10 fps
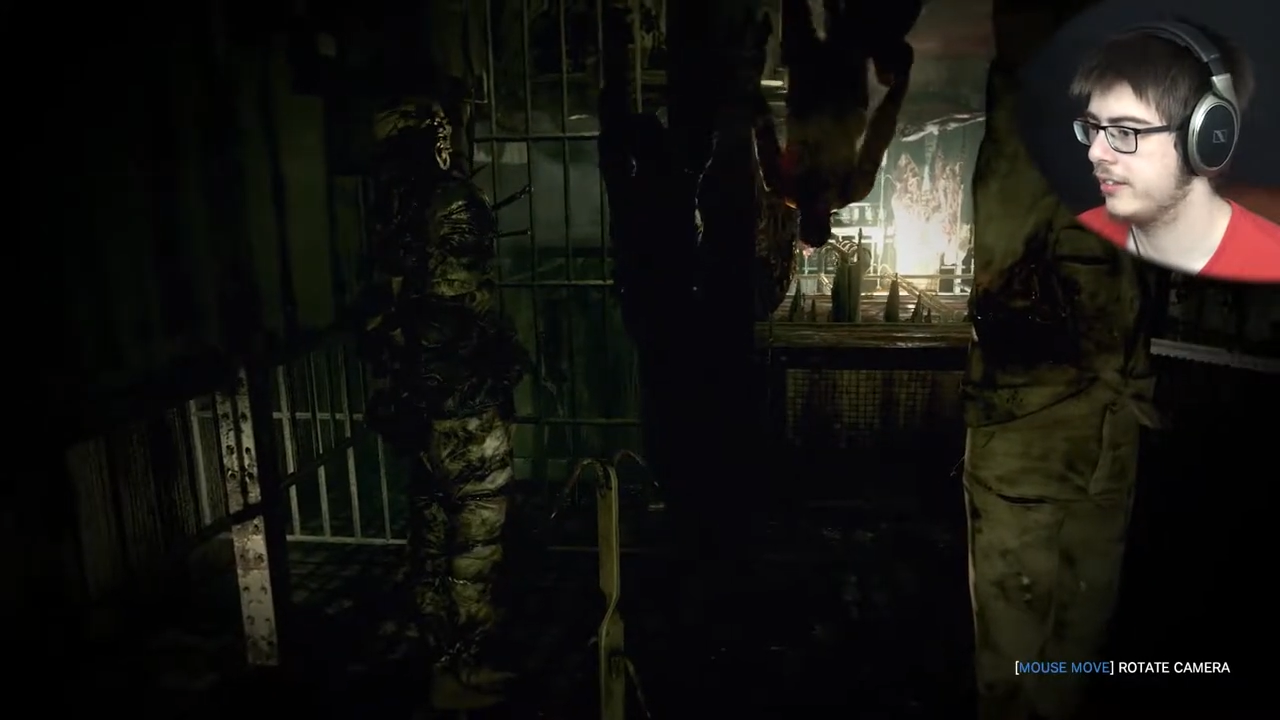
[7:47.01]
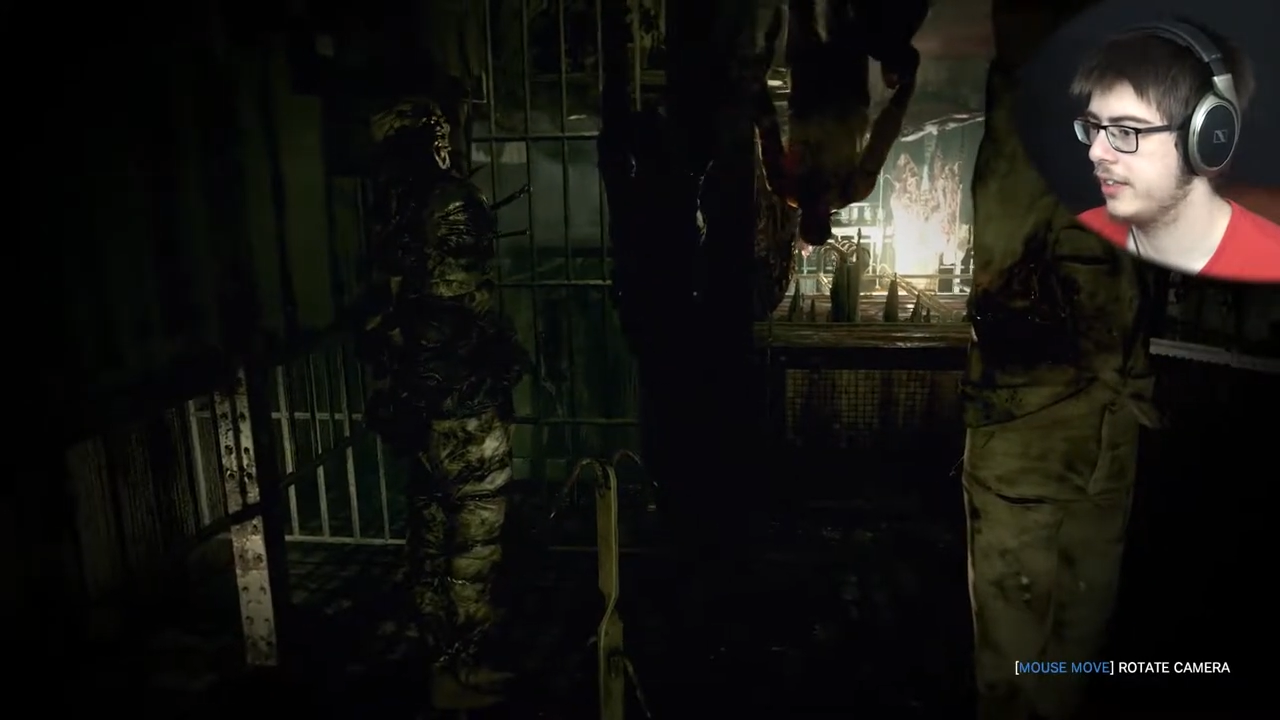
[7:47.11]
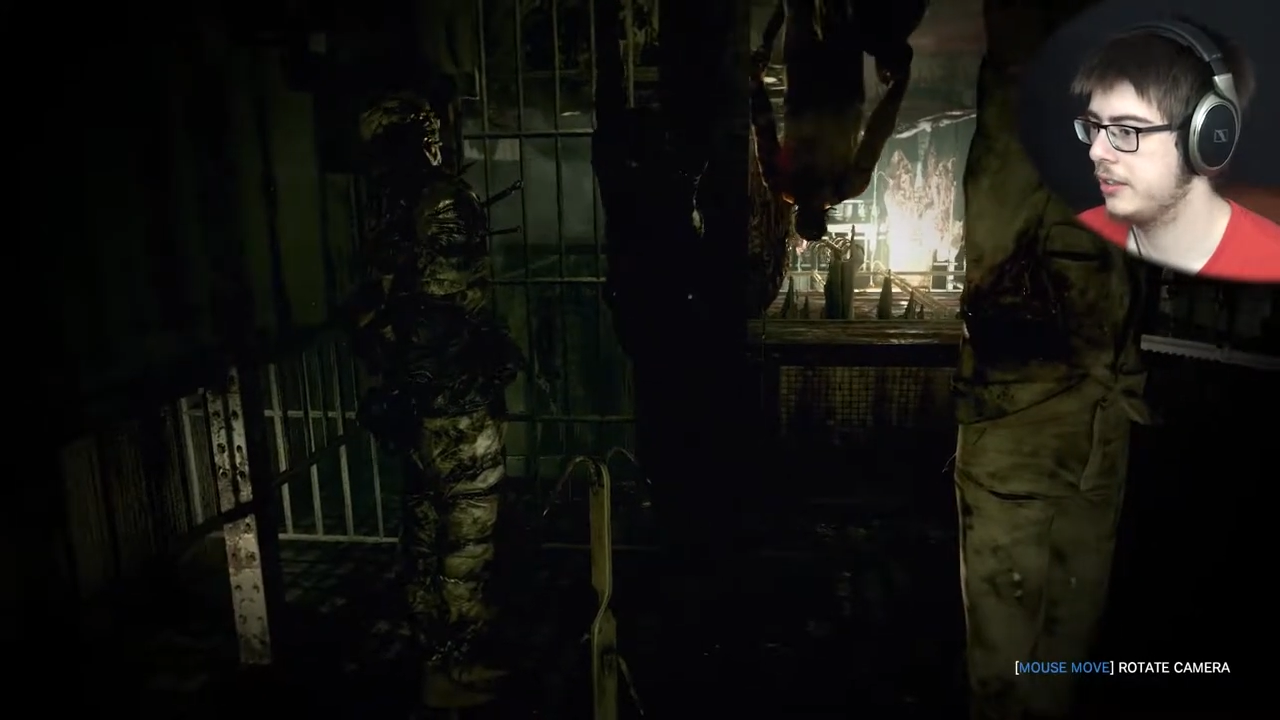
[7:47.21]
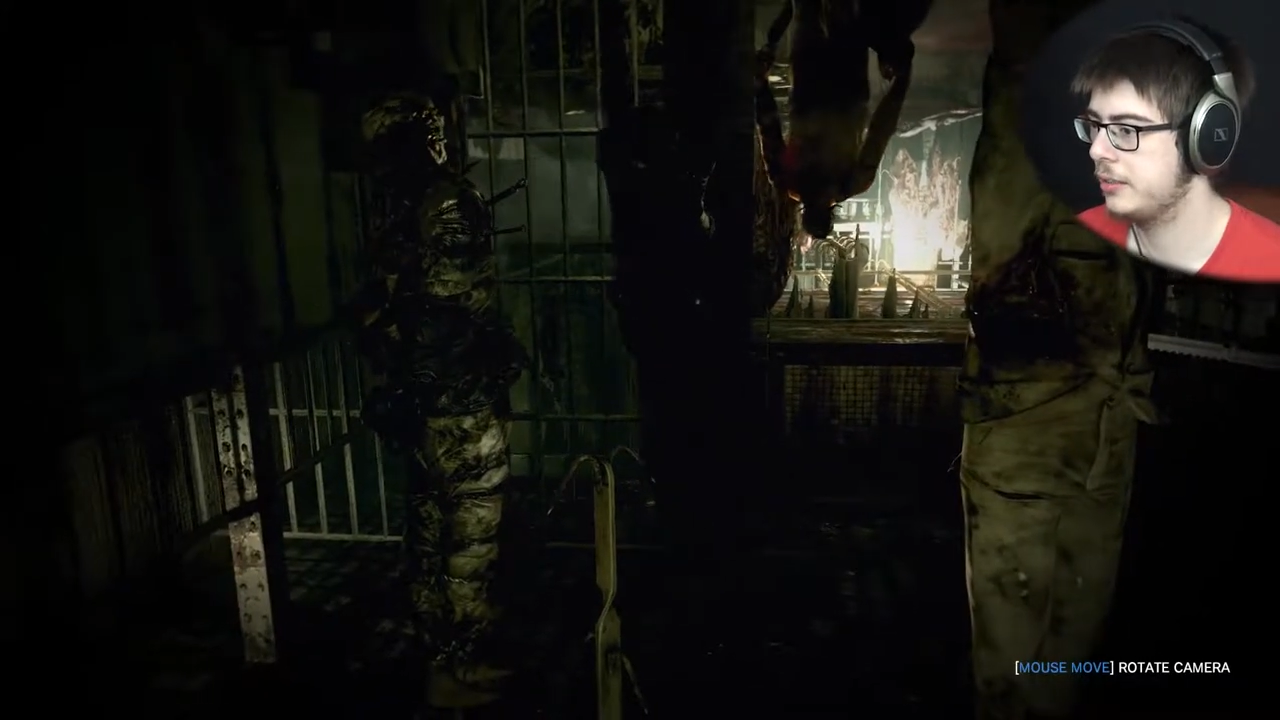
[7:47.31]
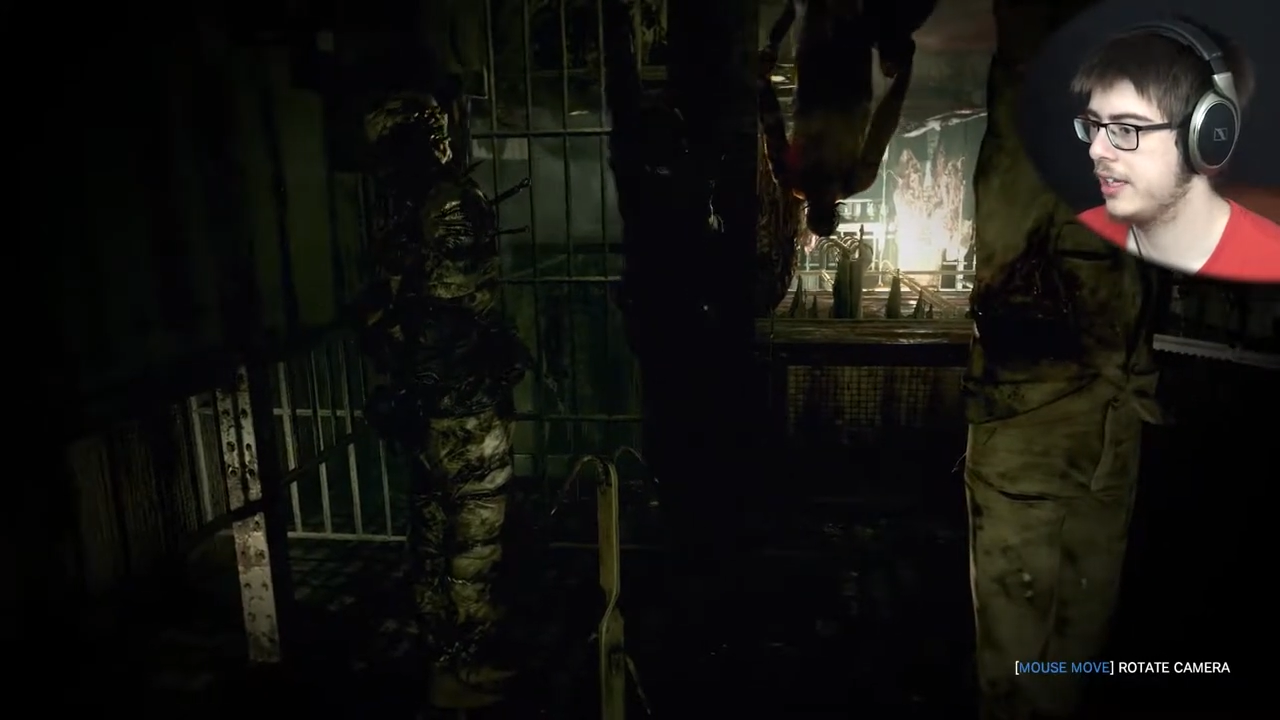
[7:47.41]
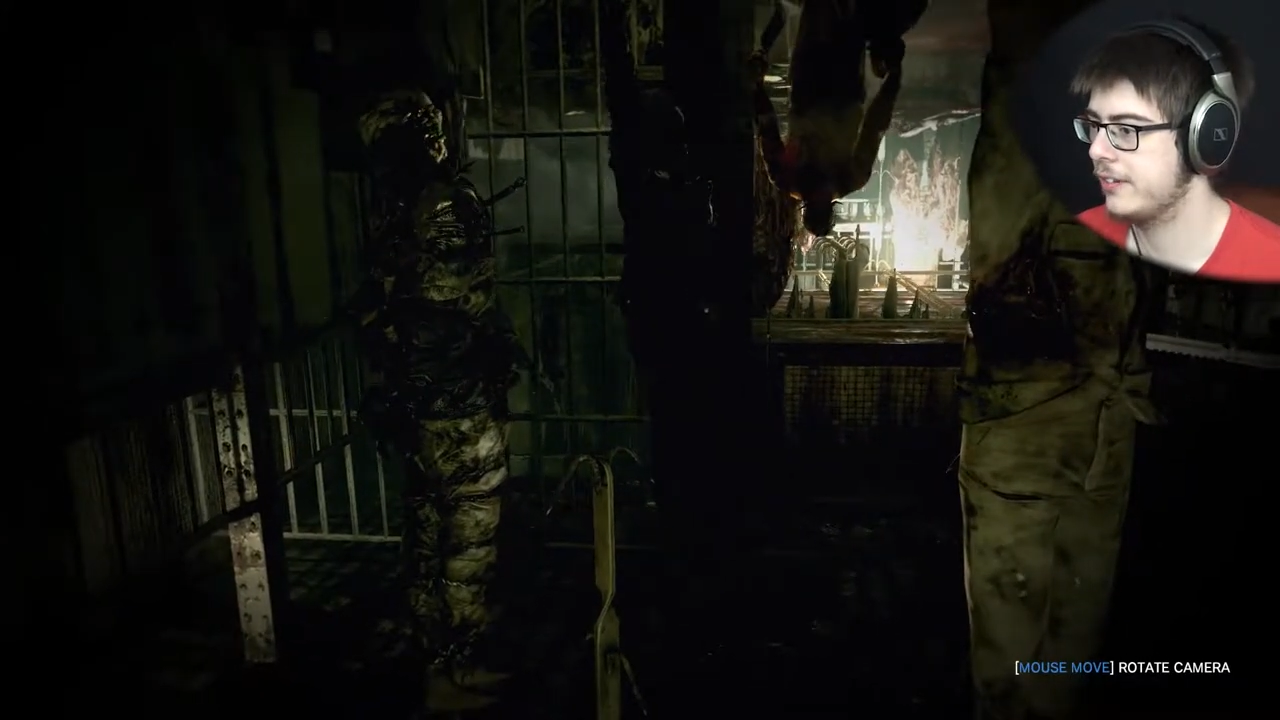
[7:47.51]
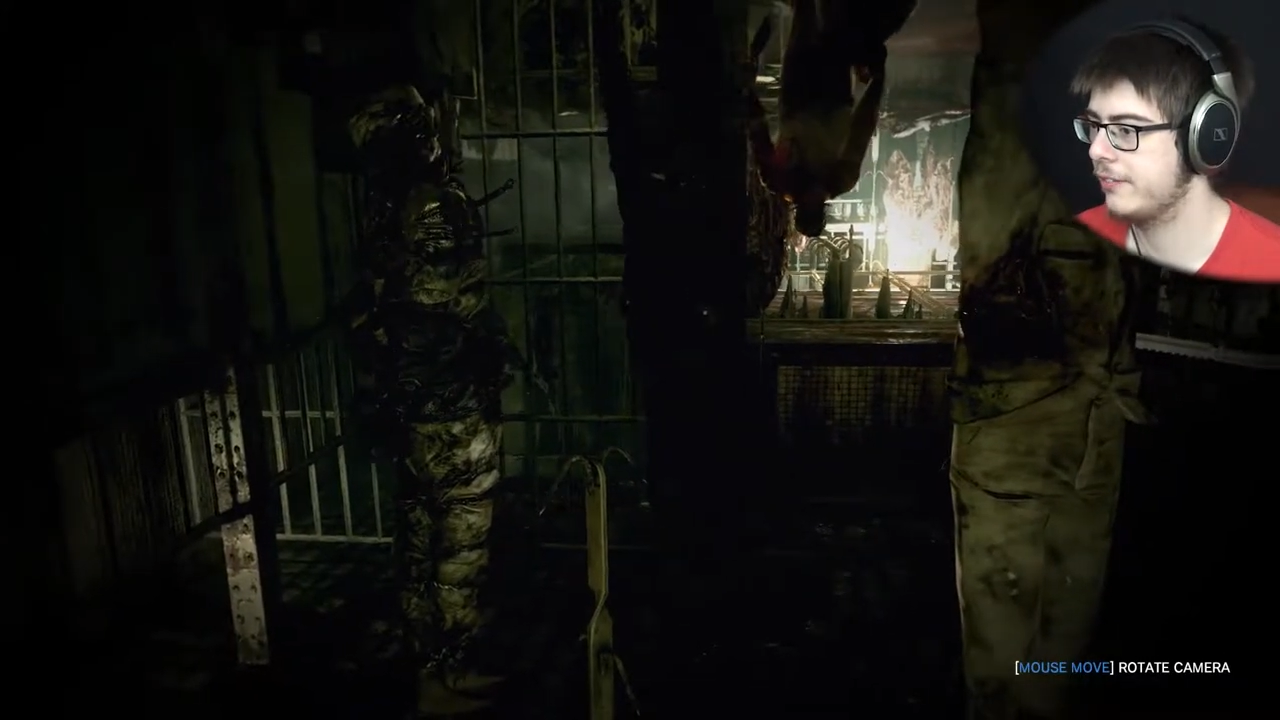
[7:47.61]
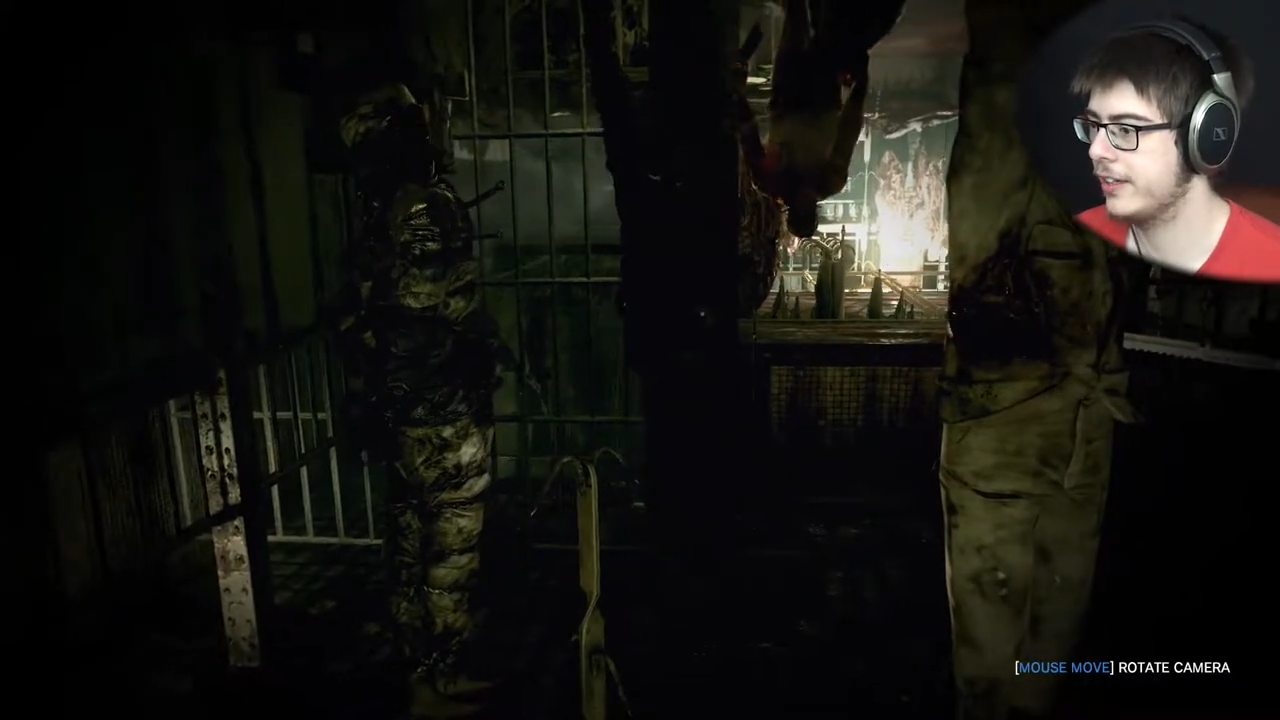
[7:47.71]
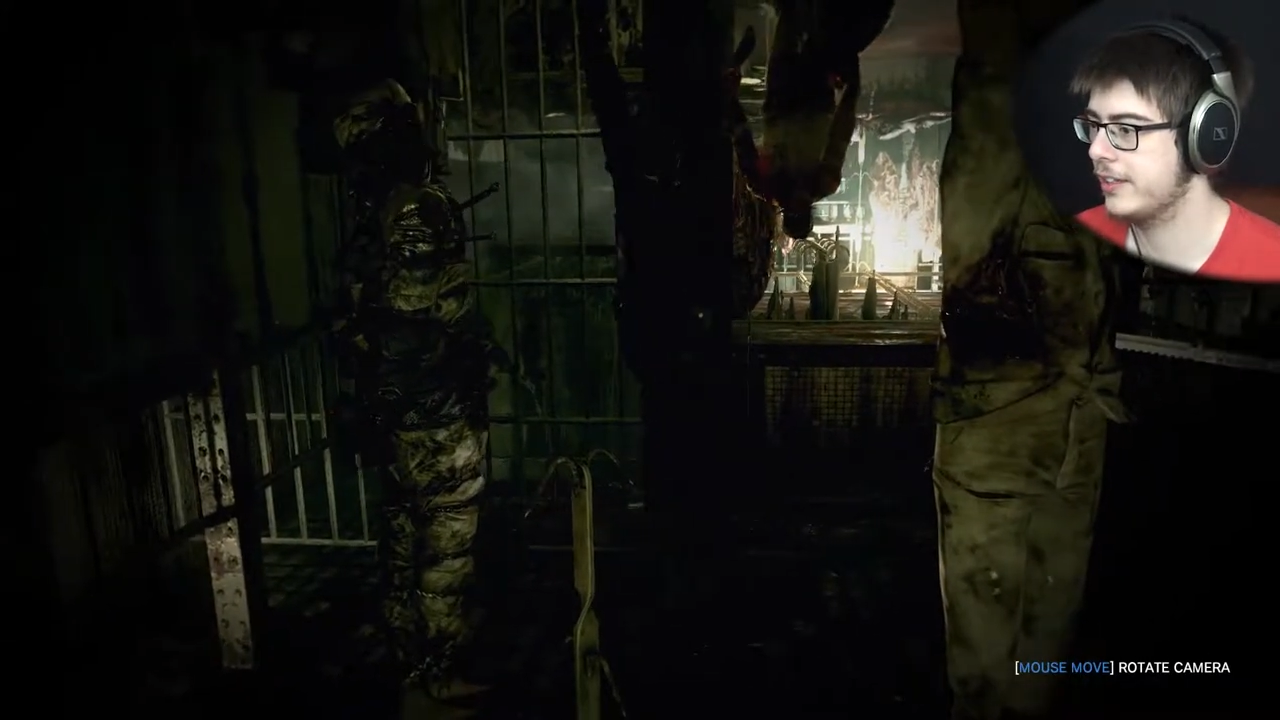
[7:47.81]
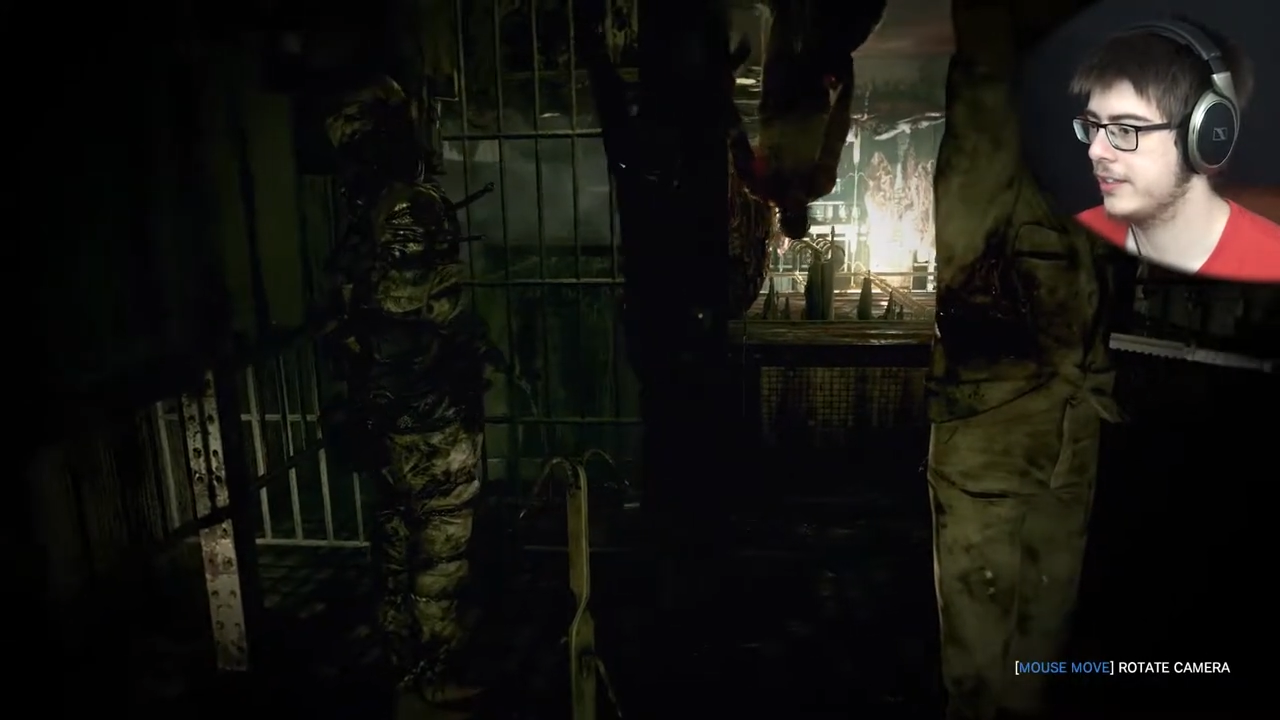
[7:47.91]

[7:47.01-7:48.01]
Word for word: I don't like the fact